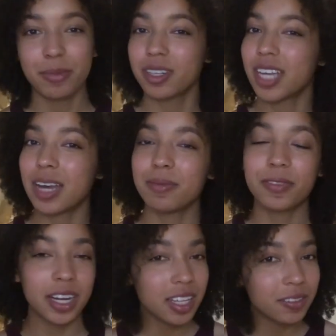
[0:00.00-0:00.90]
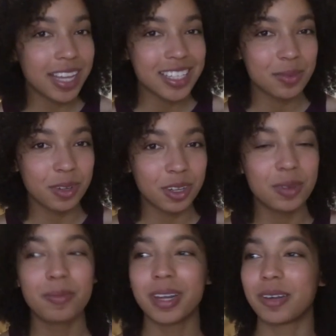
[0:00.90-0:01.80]
I'm fairly
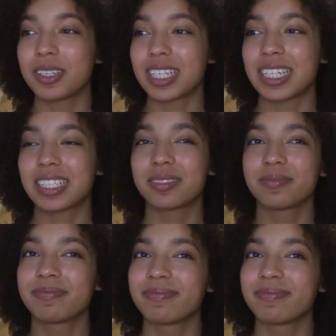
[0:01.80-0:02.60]
flexible, but I was like,